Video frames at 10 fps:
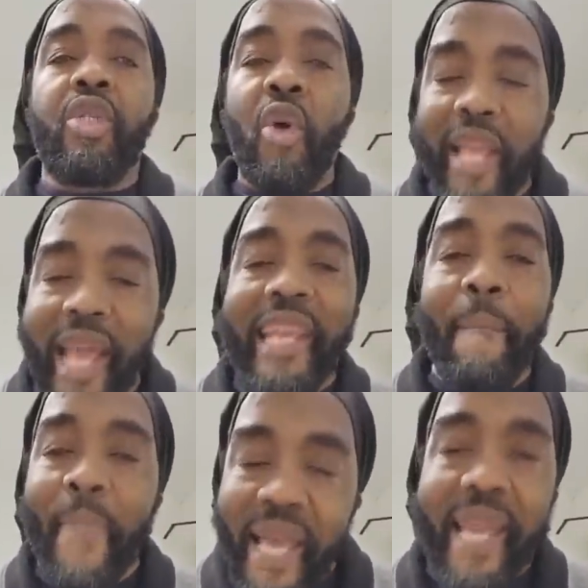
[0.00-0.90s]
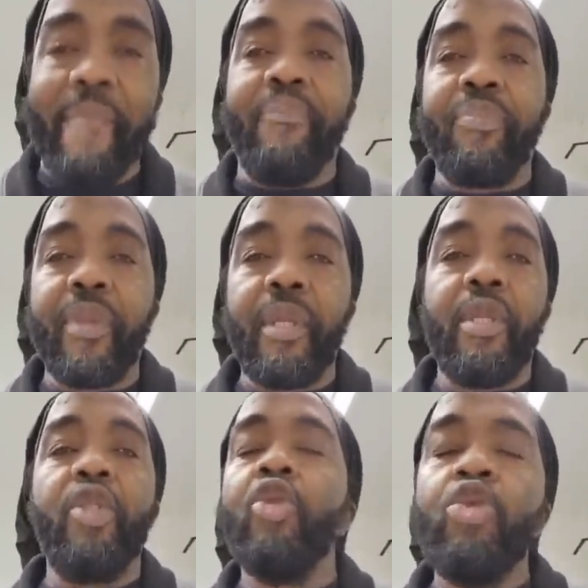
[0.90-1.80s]
To get the blame.
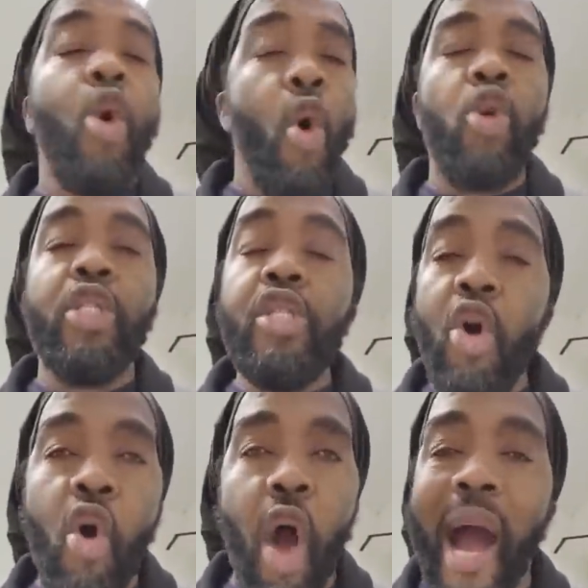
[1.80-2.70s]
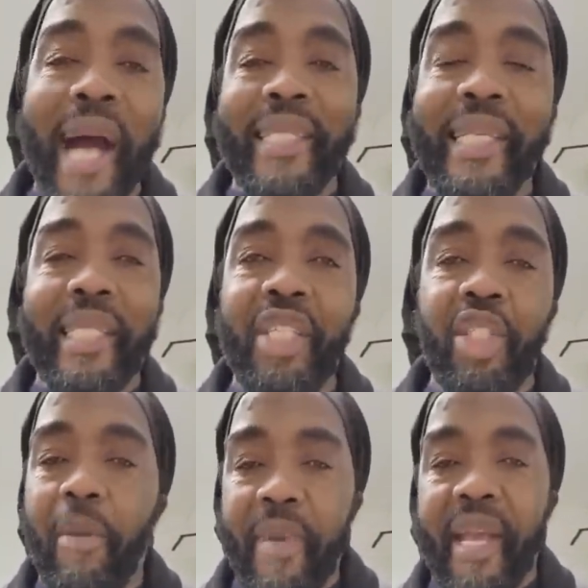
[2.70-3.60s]
No artist
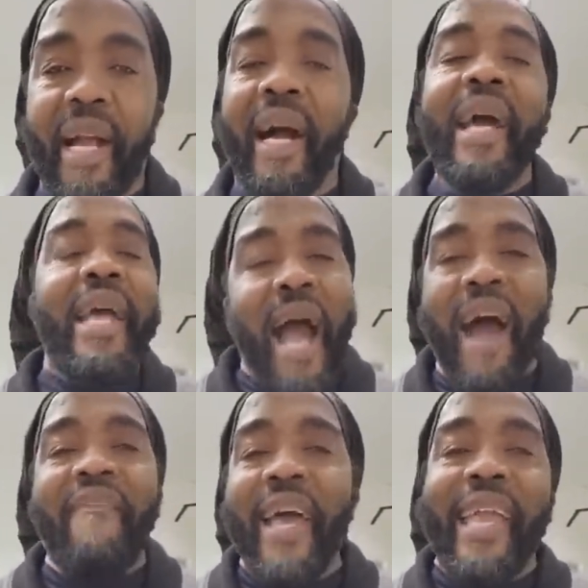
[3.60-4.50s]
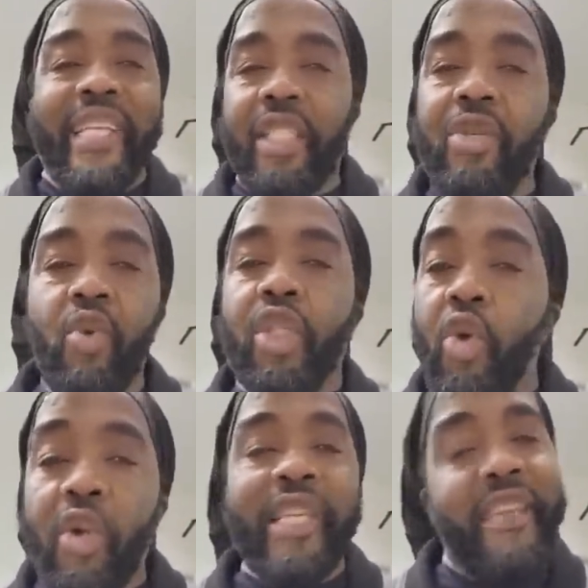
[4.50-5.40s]
in Jamaica have an excuse
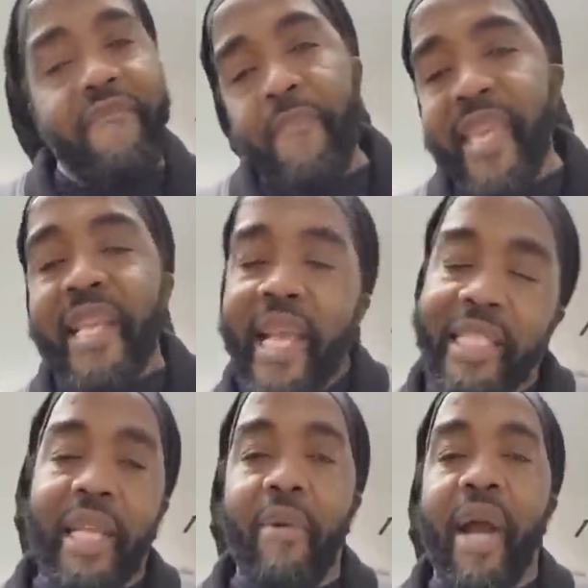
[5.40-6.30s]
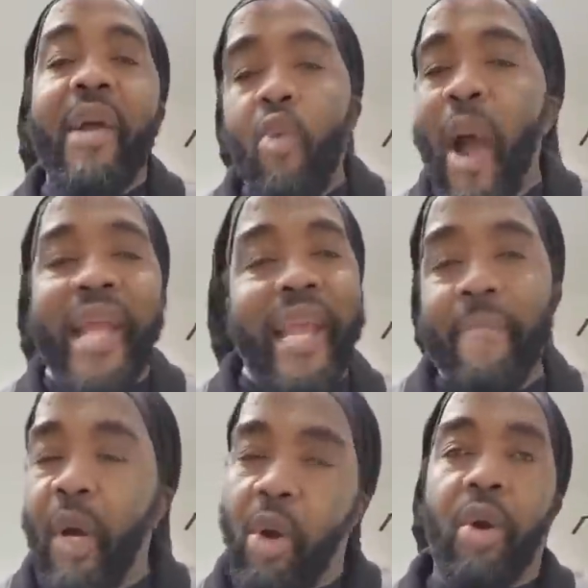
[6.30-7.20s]
could give me, Lecturer, why
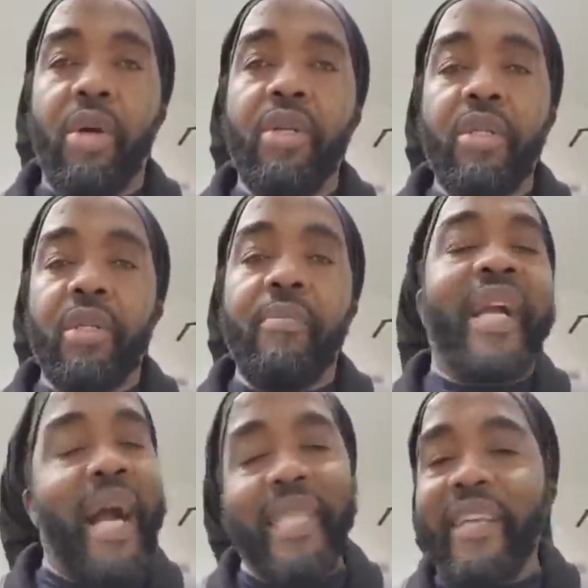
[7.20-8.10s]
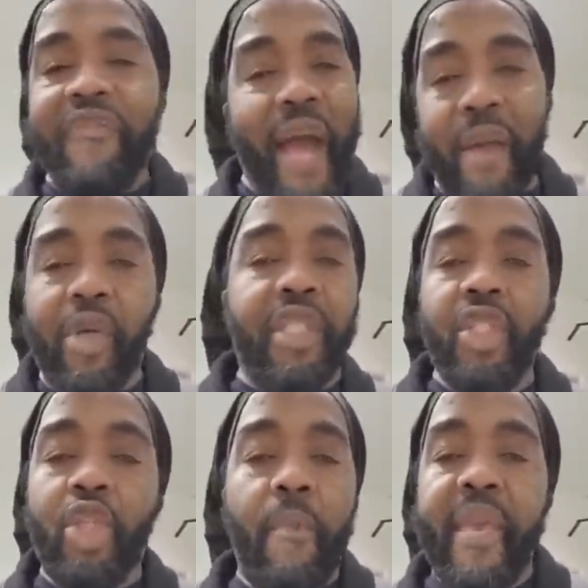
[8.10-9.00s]
them not go. Because if I was
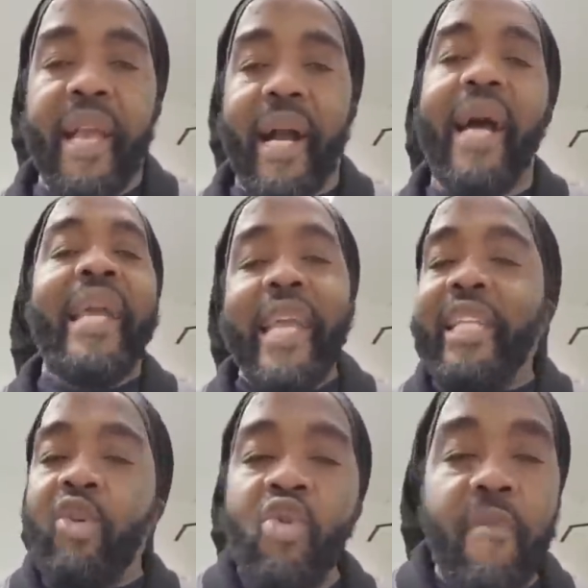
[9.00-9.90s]
in Jamaica, it